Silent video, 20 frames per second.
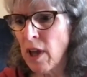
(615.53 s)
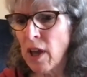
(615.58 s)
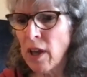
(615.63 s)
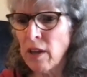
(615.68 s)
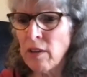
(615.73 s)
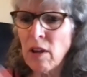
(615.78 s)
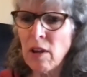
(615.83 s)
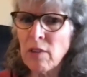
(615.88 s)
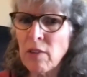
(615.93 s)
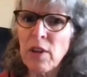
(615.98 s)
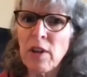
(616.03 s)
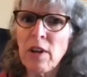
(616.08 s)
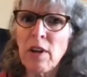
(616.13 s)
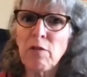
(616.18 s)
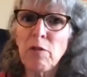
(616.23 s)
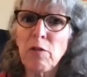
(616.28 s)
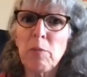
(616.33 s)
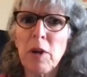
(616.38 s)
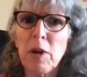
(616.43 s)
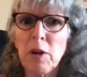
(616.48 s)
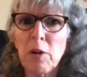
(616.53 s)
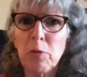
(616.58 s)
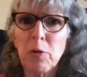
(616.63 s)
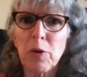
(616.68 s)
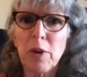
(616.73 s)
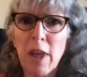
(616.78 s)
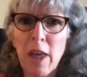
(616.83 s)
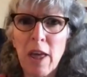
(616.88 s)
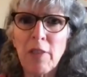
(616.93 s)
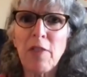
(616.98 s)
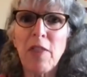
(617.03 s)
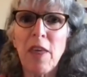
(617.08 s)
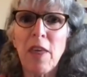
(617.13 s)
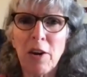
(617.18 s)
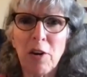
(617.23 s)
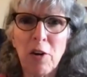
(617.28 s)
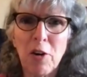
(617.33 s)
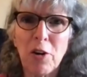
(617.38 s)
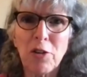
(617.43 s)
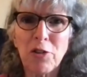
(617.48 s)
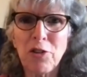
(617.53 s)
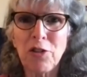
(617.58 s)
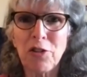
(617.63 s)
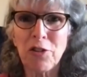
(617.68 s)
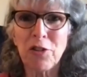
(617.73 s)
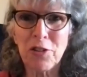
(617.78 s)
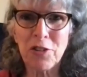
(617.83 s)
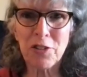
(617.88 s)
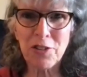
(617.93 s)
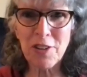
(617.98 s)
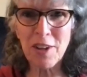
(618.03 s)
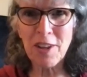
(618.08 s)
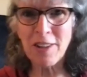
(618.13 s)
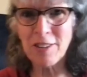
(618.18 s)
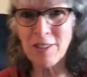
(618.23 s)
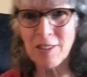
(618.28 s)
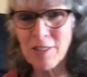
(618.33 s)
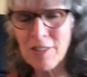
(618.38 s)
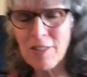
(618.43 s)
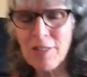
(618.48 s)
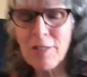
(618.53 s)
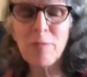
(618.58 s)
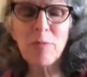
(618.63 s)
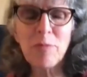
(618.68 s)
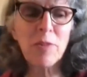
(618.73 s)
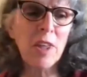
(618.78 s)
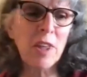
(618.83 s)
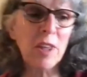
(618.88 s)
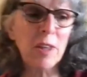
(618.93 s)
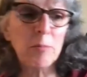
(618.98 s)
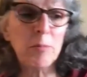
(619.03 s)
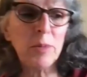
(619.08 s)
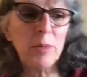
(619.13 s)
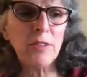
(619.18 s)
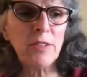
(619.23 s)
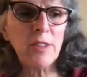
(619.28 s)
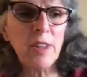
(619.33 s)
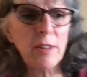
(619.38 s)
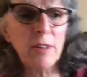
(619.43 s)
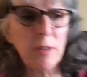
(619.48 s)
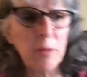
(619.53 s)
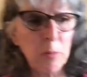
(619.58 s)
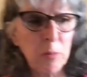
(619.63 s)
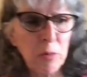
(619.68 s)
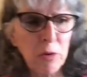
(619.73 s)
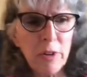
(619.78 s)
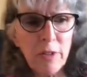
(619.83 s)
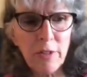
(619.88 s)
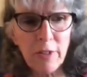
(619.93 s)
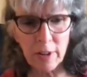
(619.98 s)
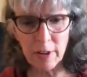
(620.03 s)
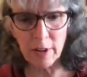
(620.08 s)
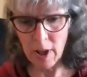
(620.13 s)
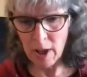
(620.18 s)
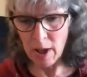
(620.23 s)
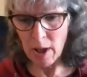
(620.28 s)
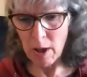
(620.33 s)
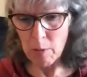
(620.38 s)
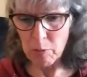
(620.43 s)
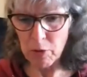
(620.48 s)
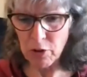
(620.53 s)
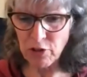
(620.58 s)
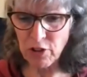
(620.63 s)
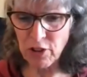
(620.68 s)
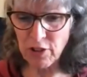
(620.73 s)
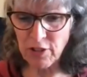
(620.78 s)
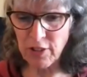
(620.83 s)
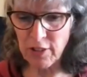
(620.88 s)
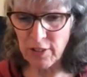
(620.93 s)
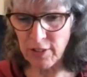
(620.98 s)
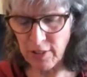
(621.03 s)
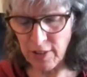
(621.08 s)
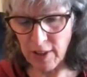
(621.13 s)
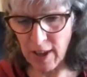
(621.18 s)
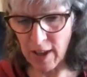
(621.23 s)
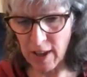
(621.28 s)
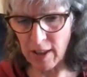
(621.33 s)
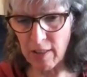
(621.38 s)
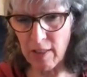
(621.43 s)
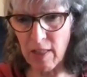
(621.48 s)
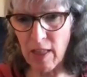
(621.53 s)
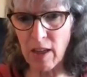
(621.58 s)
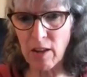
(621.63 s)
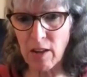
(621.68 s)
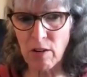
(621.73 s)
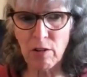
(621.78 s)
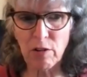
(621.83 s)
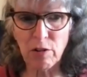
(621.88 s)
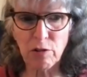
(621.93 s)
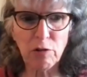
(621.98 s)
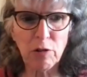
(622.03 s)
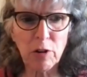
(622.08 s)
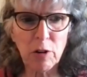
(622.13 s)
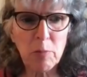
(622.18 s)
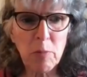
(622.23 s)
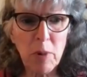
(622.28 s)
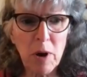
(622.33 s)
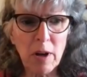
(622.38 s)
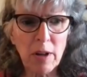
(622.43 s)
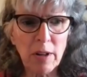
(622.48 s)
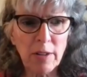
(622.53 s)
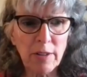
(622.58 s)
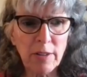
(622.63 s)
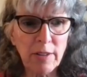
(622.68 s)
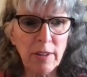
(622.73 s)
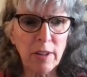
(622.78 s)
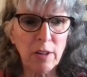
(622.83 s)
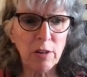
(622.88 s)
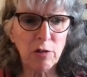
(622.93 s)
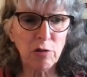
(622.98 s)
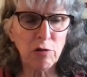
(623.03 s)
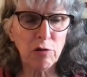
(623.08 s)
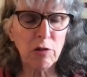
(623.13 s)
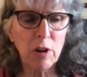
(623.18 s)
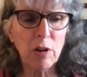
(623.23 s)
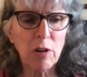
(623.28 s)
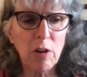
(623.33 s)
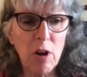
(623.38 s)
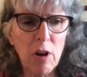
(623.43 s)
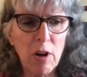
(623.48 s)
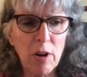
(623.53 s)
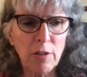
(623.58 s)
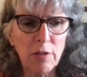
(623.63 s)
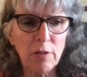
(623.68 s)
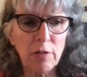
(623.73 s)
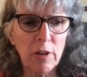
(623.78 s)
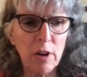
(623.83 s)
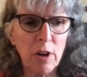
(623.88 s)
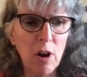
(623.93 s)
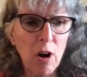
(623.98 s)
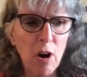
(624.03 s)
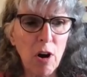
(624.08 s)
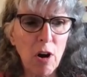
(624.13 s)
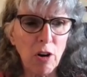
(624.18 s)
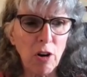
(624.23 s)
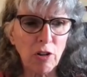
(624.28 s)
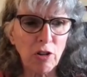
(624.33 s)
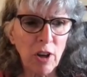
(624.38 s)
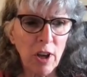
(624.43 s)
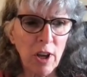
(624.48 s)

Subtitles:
And not that everybody would get that harsher sentence and be sent to prison, but just to say that our drug policy and our drug law is very harsh.